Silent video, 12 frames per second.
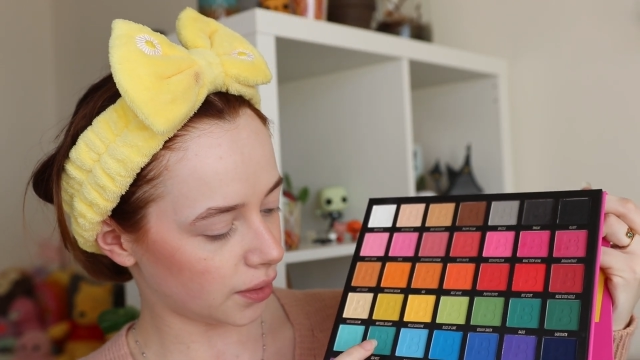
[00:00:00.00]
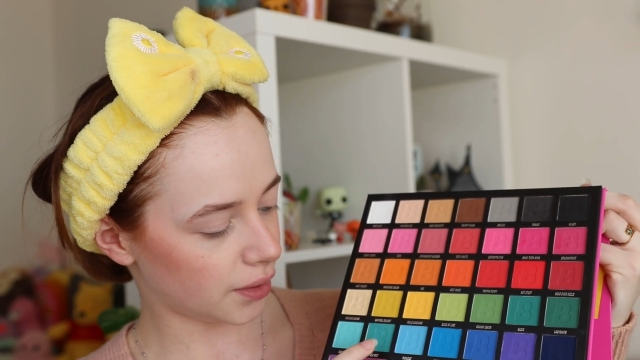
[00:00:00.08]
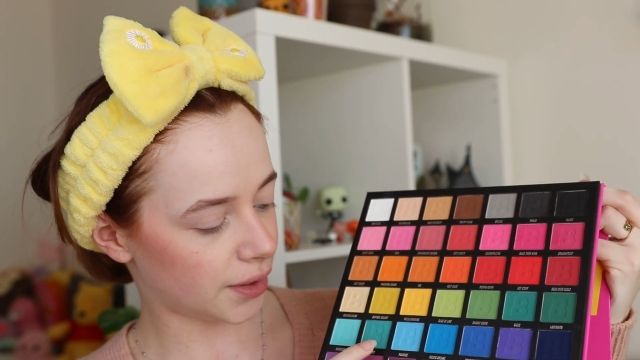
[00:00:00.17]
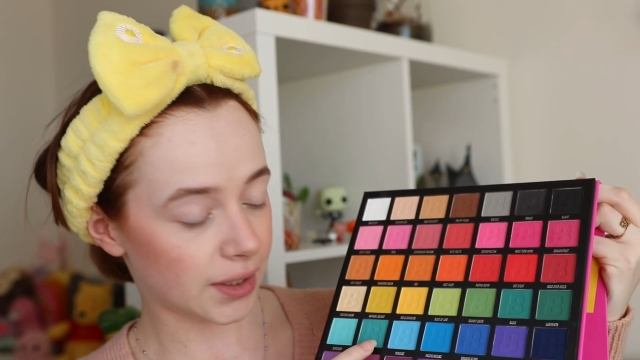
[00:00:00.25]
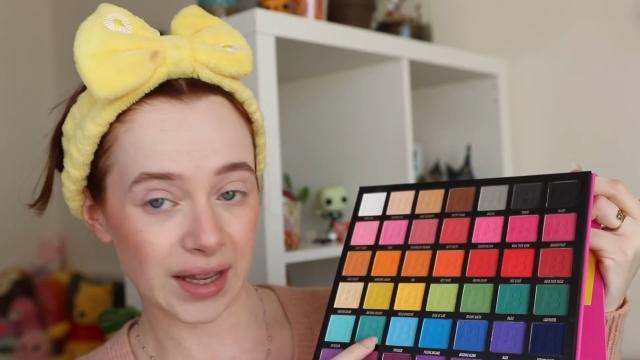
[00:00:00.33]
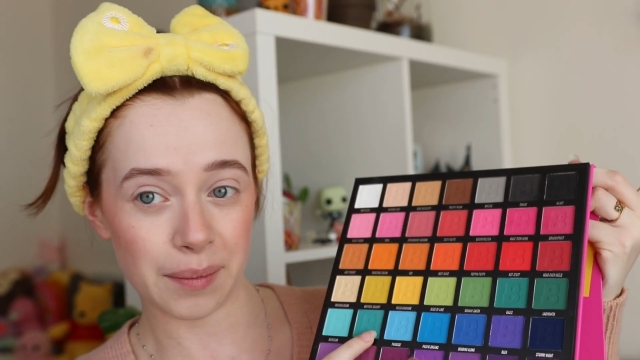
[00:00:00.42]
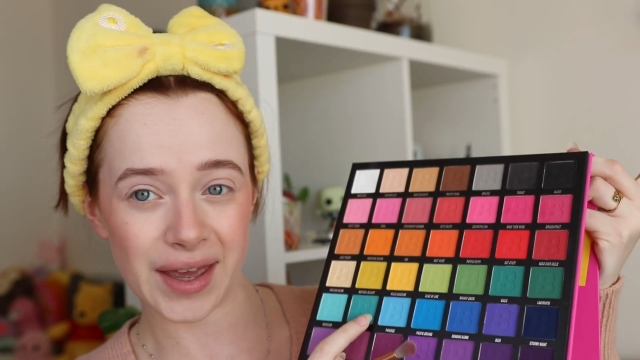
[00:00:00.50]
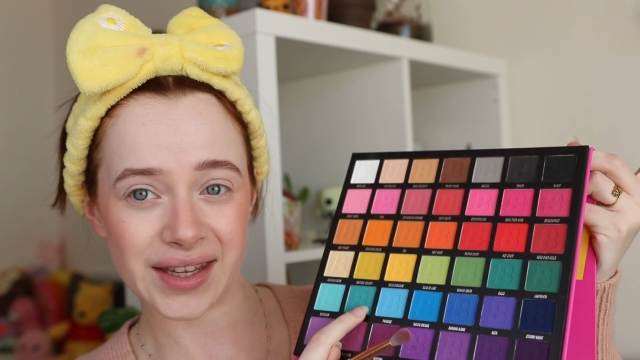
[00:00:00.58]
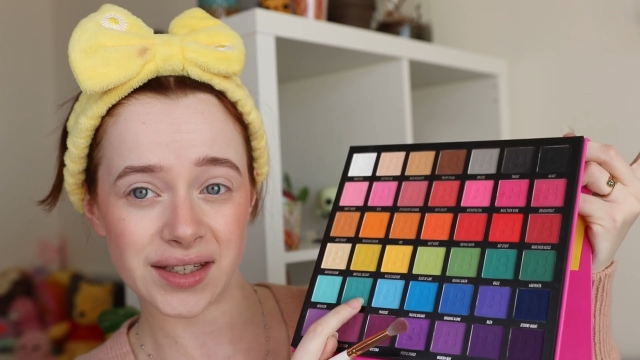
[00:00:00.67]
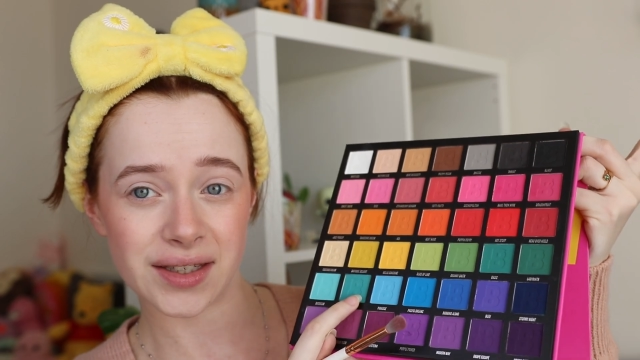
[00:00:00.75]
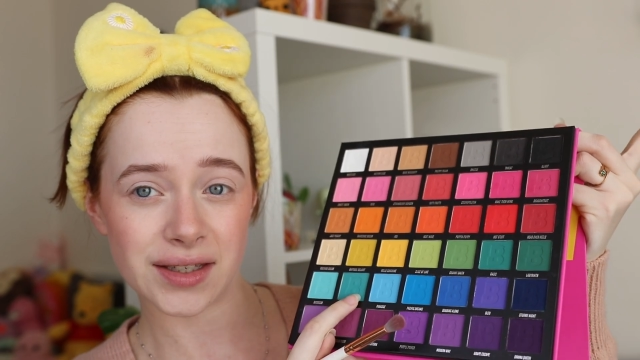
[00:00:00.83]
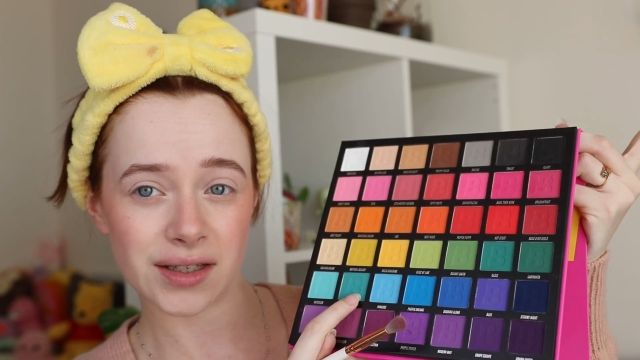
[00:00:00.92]
Sea
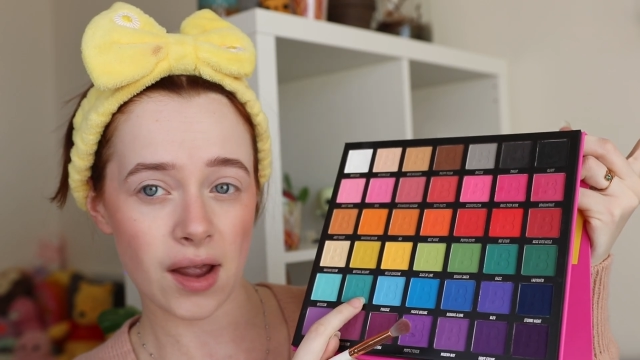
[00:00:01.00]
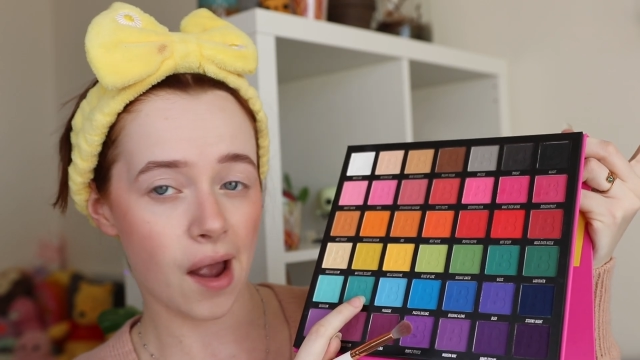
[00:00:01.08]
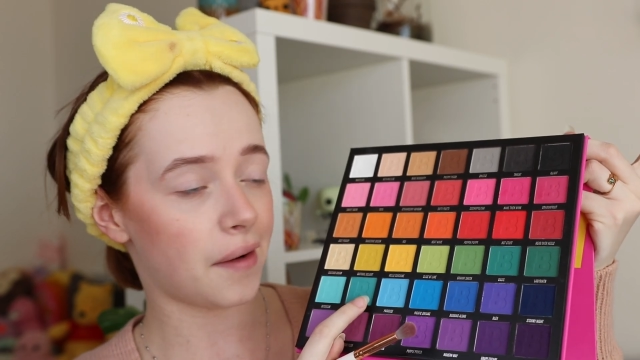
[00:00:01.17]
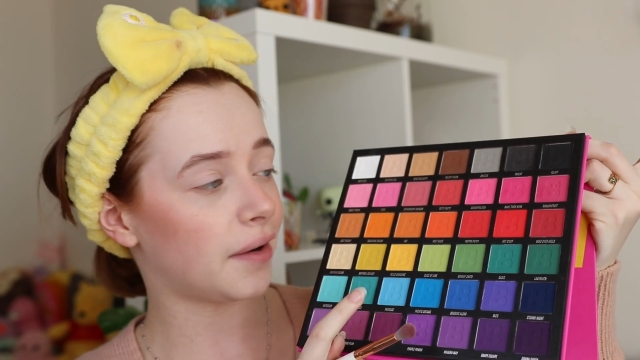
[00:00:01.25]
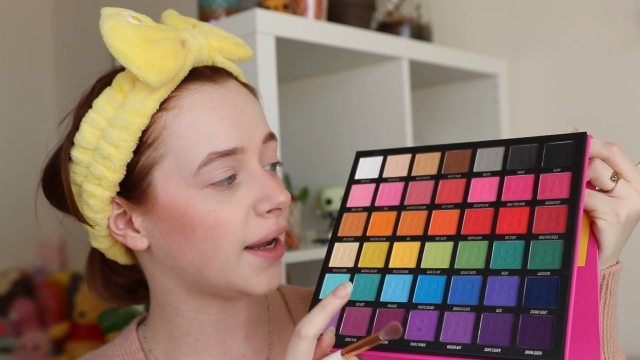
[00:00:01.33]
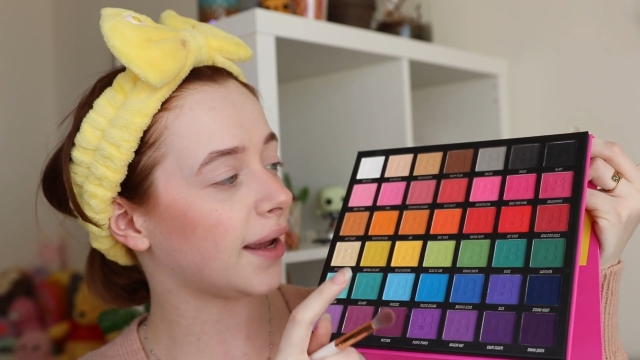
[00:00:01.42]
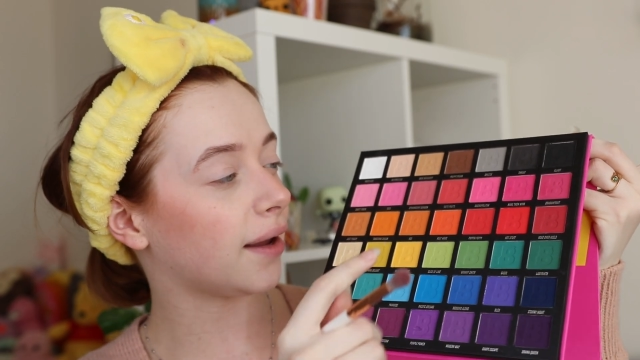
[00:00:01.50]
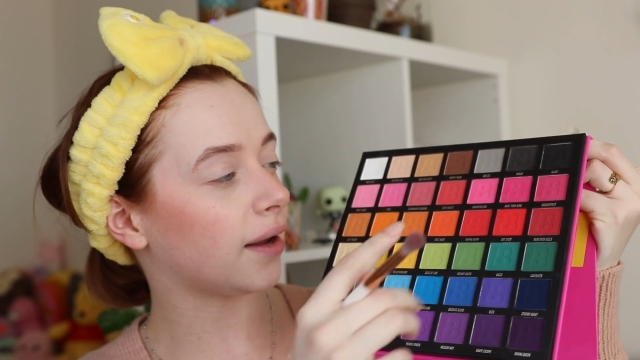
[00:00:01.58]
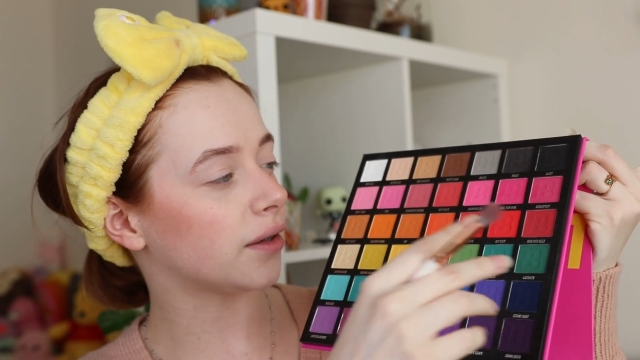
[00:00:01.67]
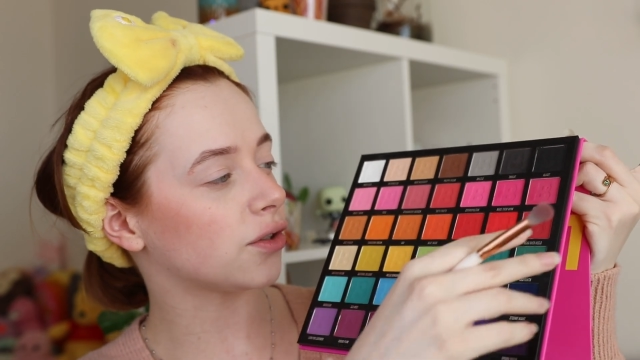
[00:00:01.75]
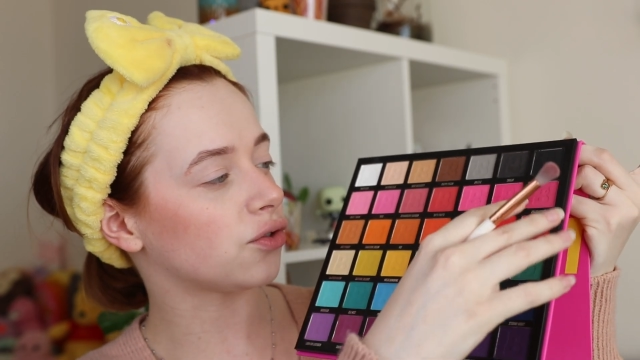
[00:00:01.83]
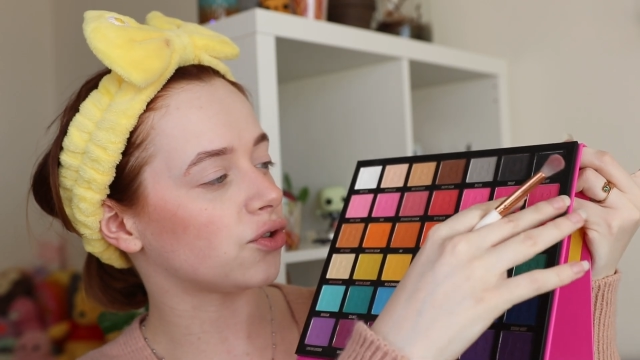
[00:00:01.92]
Mist
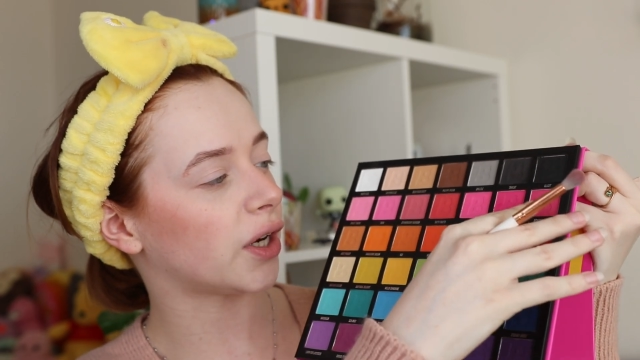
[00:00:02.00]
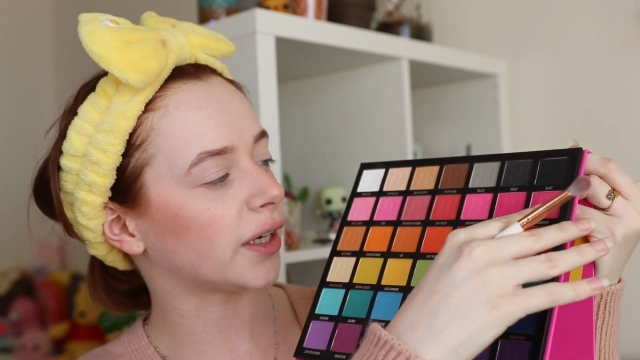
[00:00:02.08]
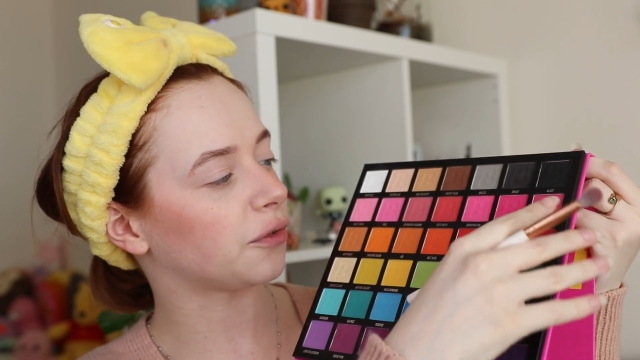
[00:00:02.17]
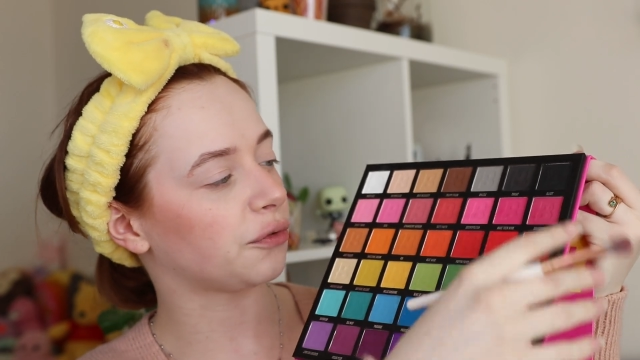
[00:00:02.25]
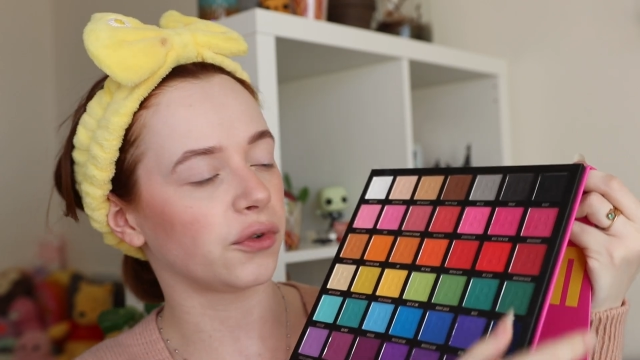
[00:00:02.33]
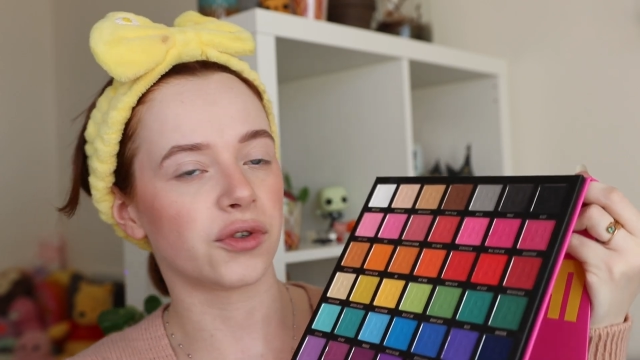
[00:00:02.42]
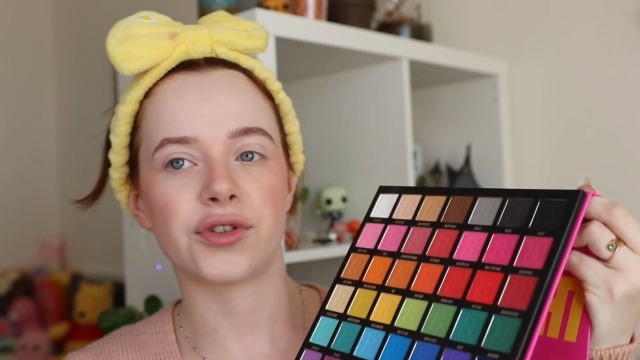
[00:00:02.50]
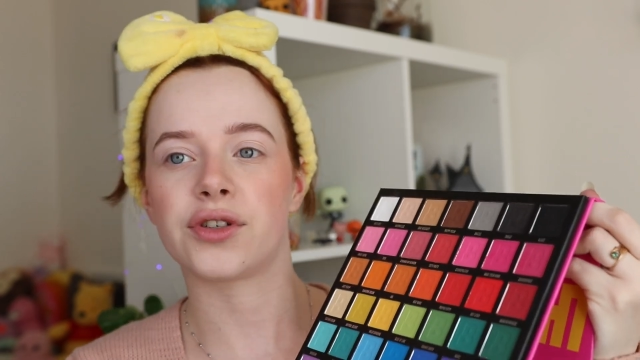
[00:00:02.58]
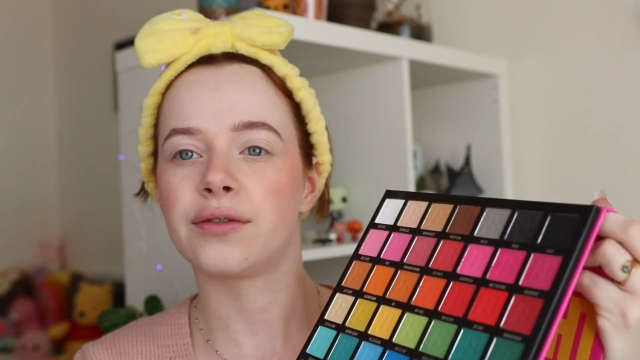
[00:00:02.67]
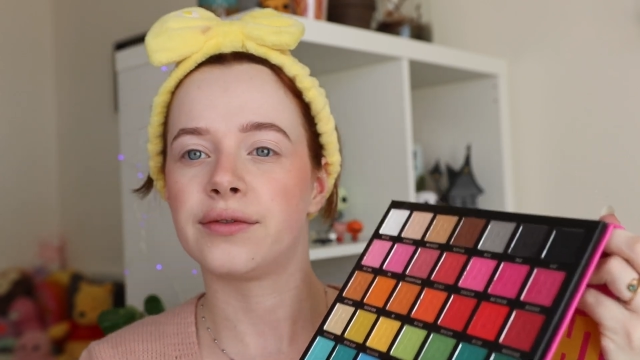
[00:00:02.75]
and Dragon Fruit.